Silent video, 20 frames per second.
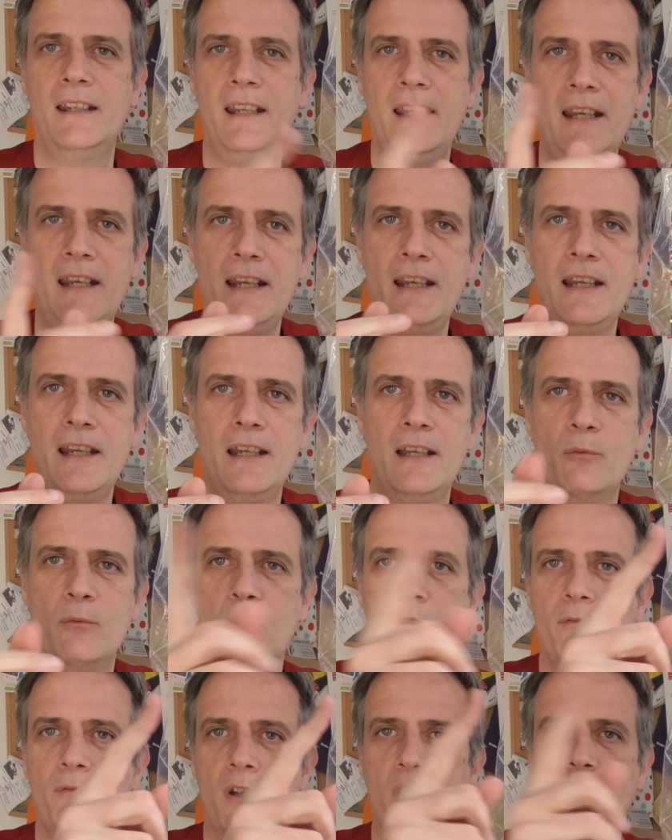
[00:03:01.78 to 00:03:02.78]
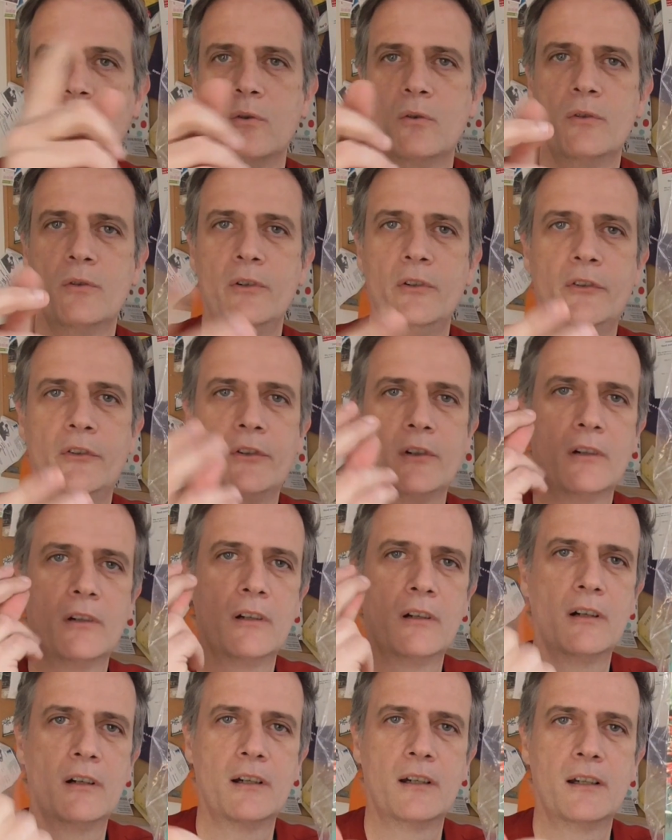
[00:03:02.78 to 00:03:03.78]
in one of the corners
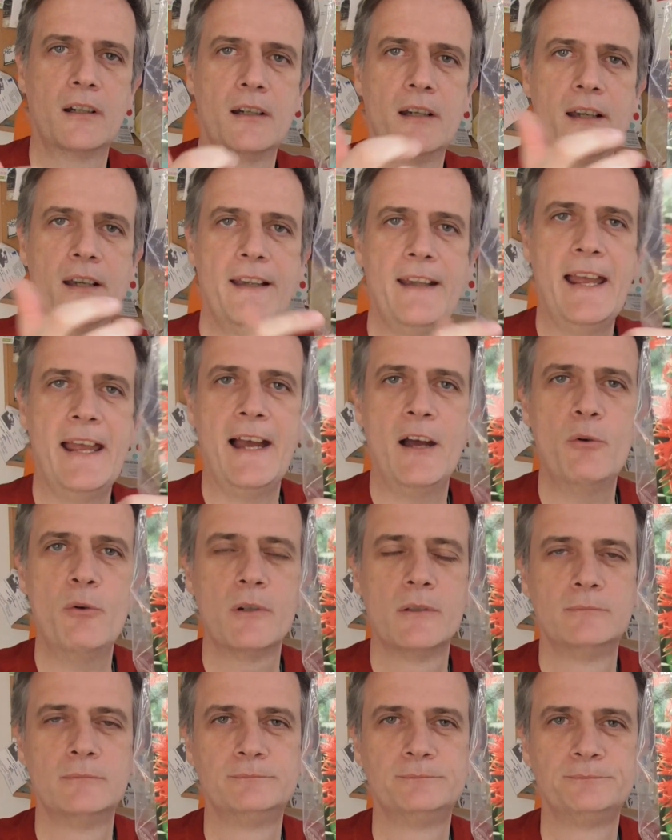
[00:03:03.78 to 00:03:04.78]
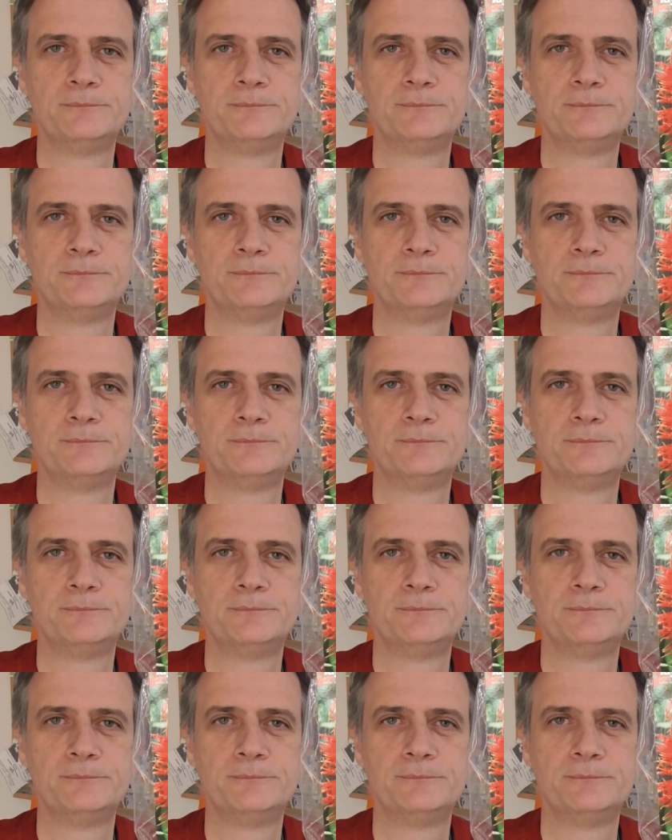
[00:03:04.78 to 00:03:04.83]
now.